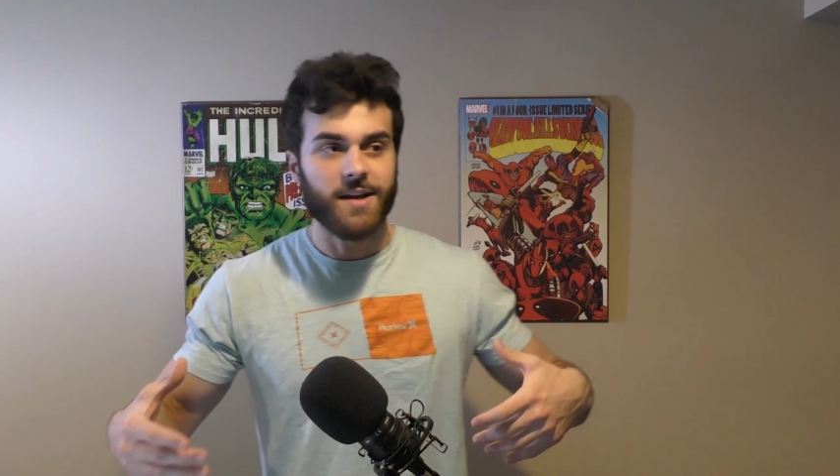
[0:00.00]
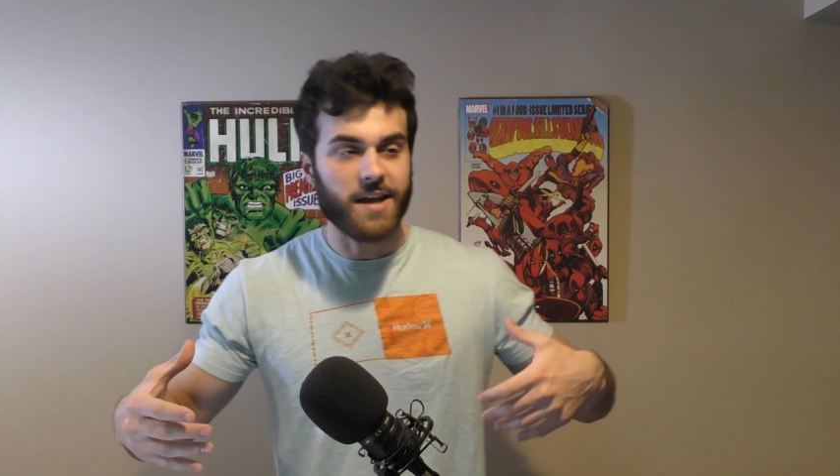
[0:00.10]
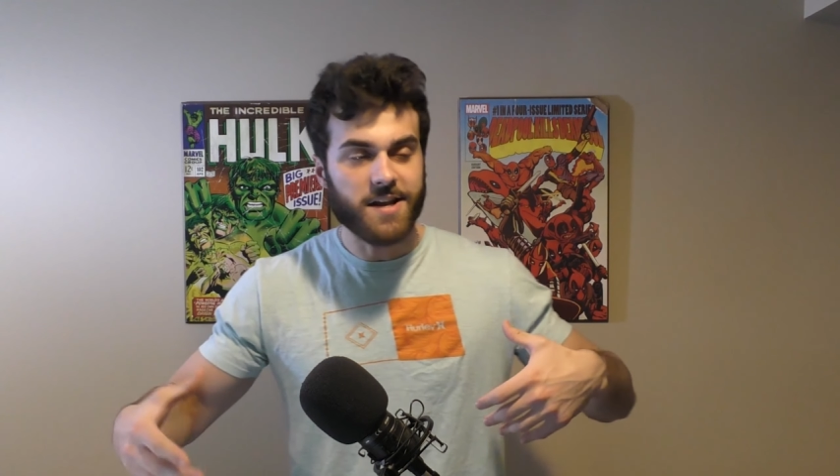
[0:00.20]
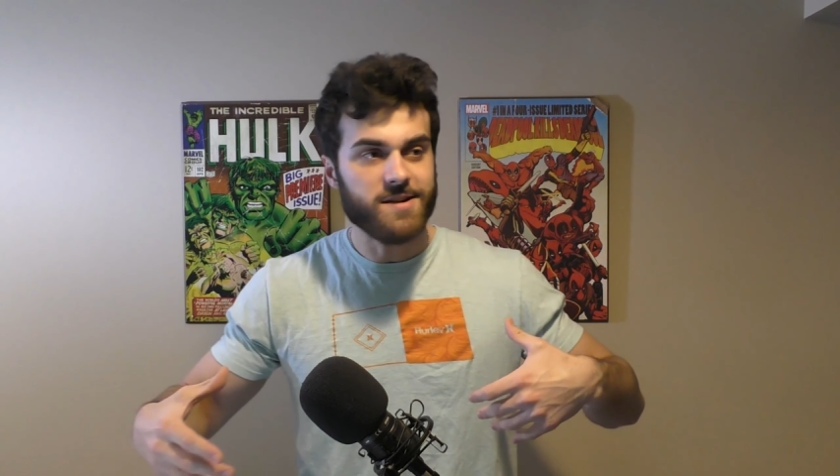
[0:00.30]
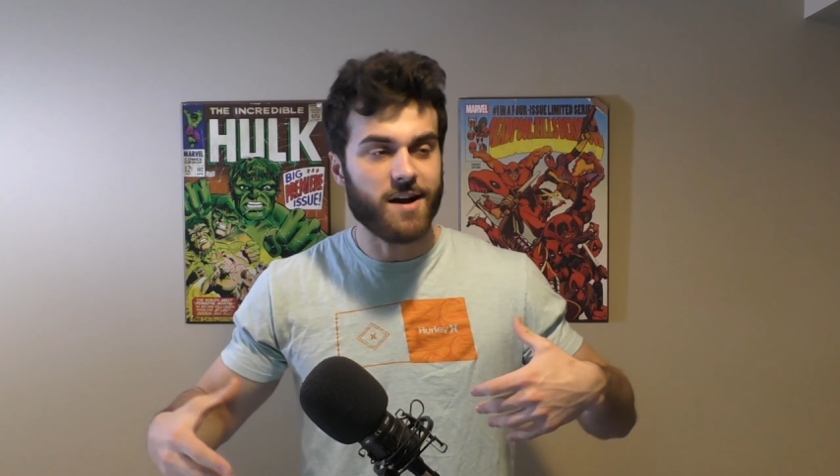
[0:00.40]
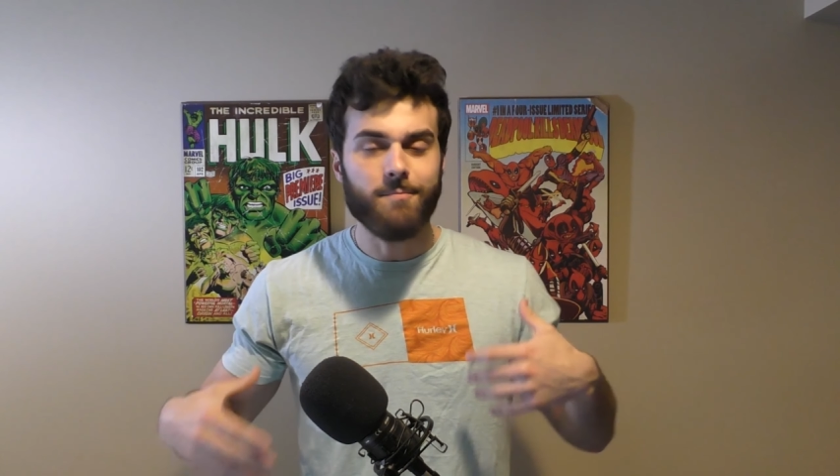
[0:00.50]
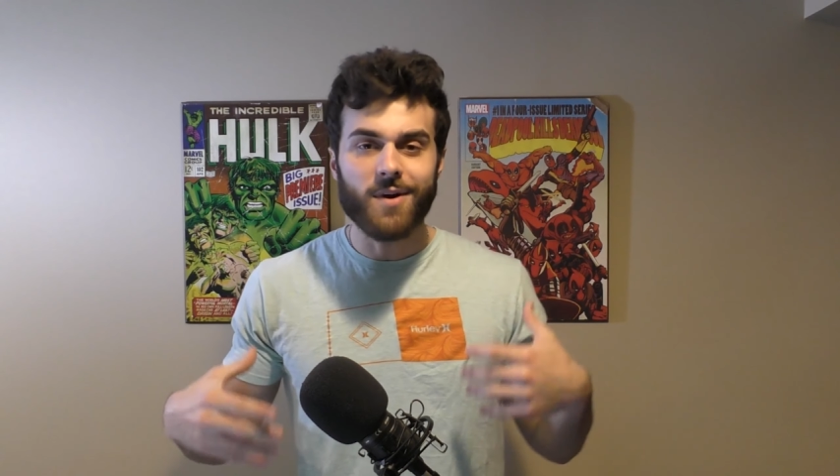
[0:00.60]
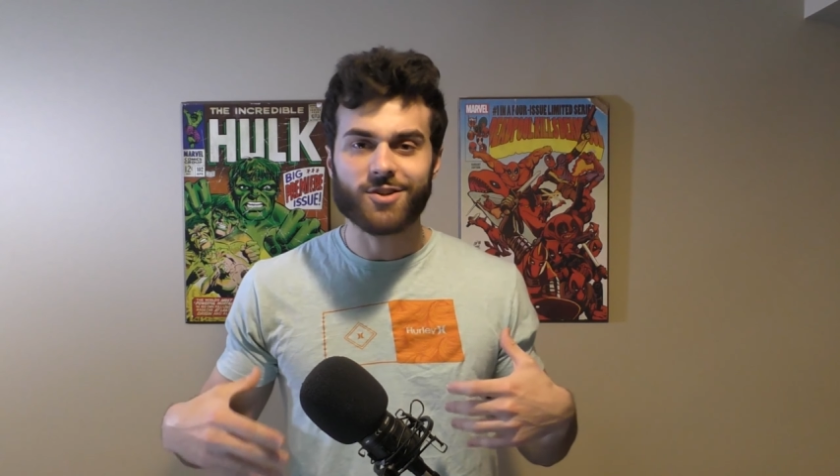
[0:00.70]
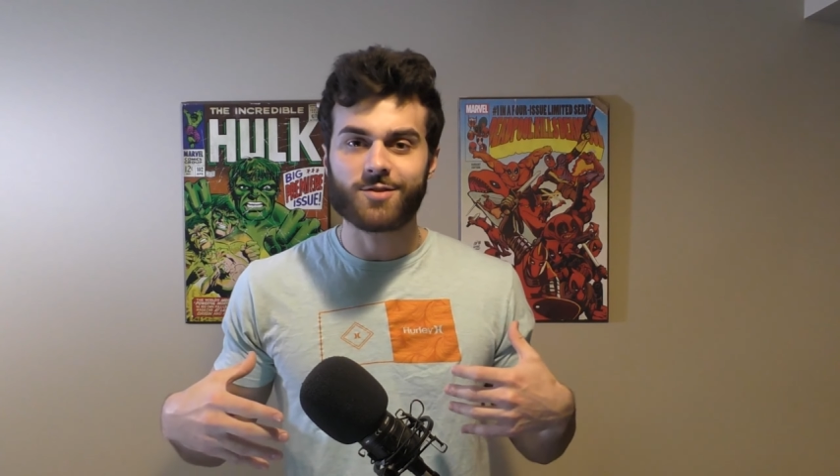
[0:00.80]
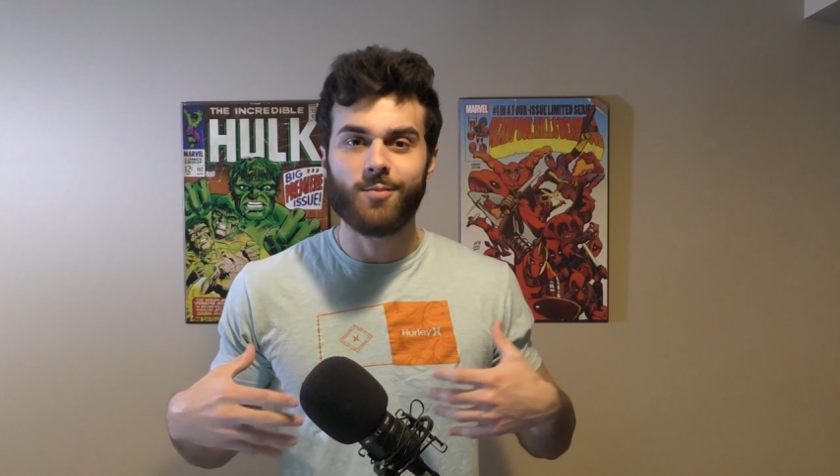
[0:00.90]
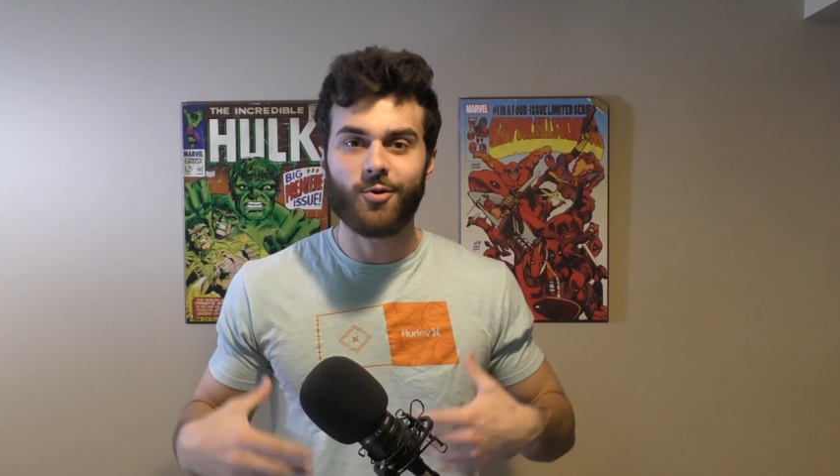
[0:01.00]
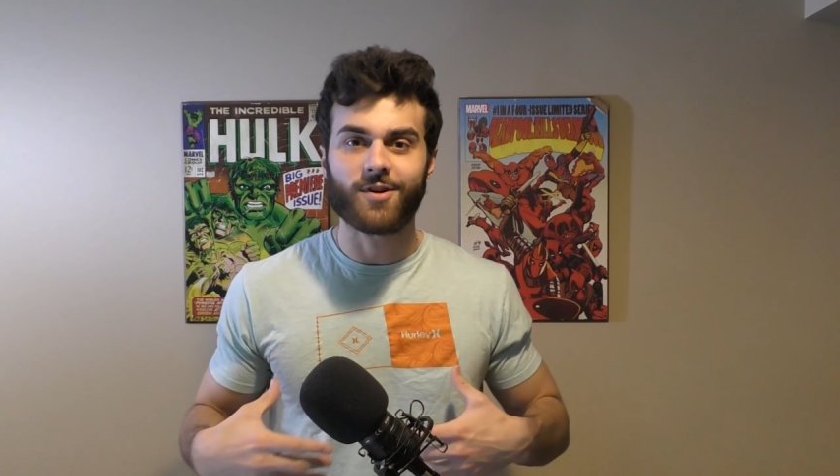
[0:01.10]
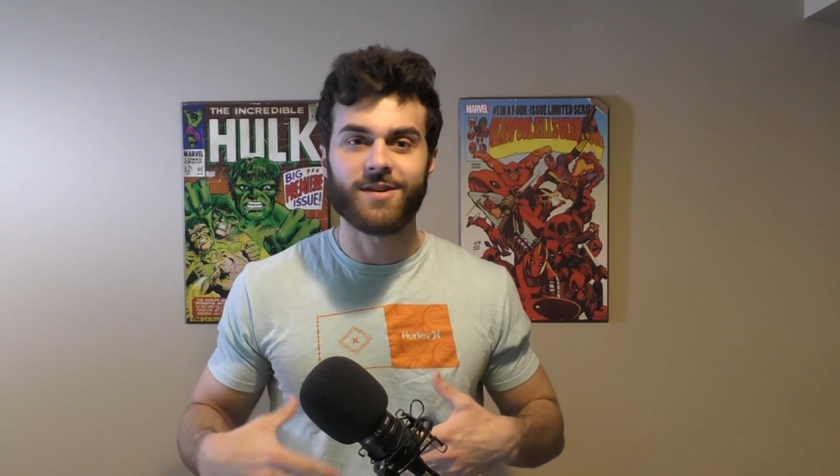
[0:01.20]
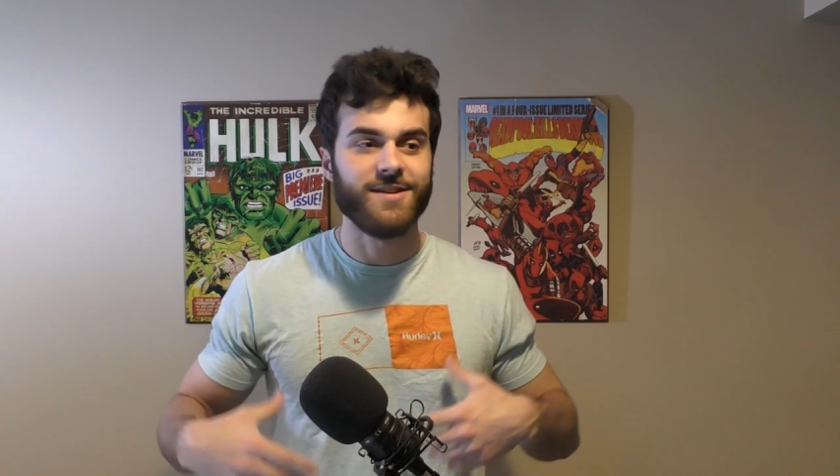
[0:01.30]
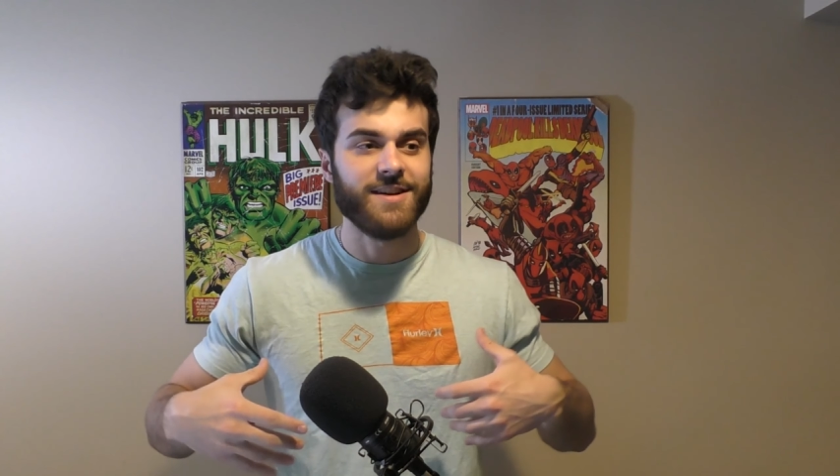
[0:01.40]
in a much
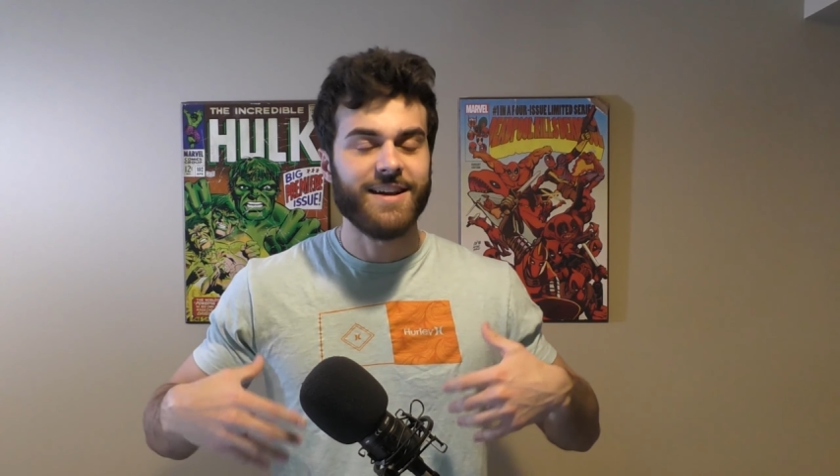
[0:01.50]
more